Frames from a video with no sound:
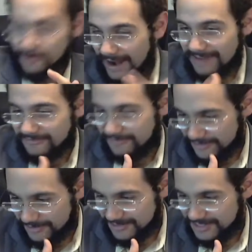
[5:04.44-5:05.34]
were
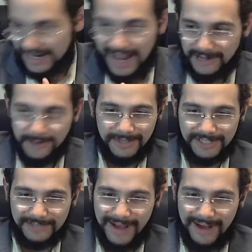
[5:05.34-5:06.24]
rightful to not know
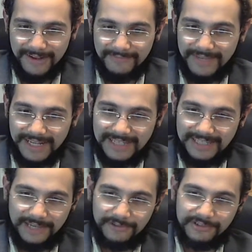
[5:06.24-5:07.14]
much about him
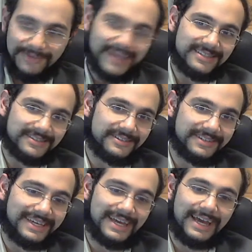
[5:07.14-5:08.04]
because he was
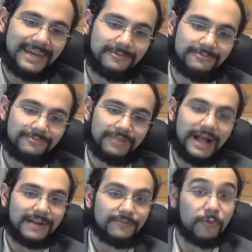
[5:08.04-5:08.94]
basically a
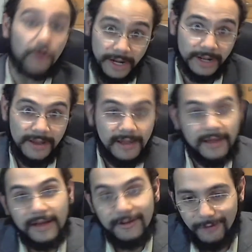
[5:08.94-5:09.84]
block of wood
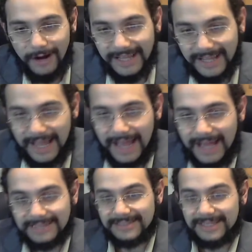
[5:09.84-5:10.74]
running
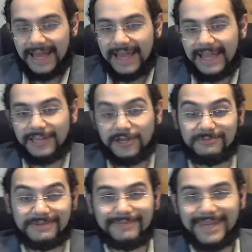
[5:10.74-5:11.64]
as a
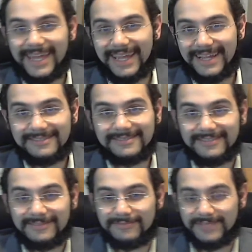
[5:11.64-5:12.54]
human being
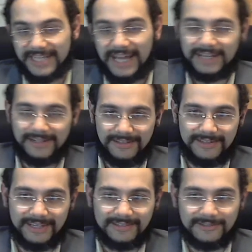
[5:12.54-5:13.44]
beside
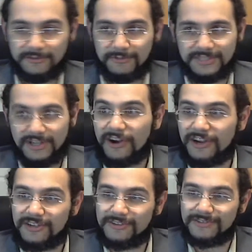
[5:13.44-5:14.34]
Hillary, who was
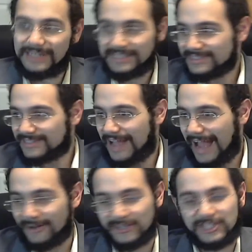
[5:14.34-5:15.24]

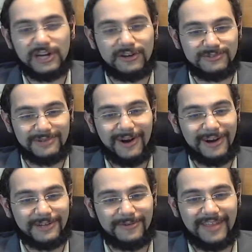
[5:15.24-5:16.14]
Alex Jones would
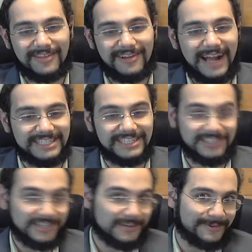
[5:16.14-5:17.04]
argue whether or not
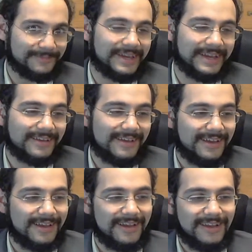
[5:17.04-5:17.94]
she's a human being.
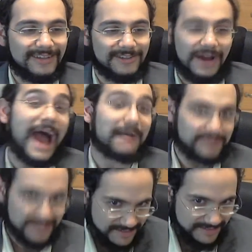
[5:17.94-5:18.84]
So
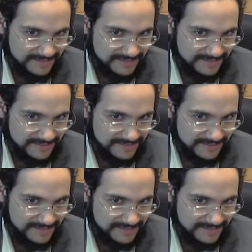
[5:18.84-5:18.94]
apt